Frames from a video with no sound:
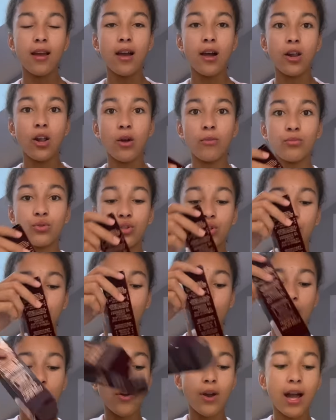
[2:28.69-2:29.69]
and I'm
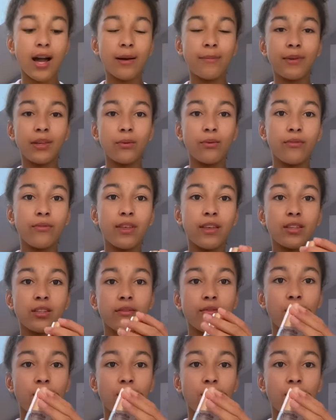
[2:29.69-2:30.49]
so happy with this.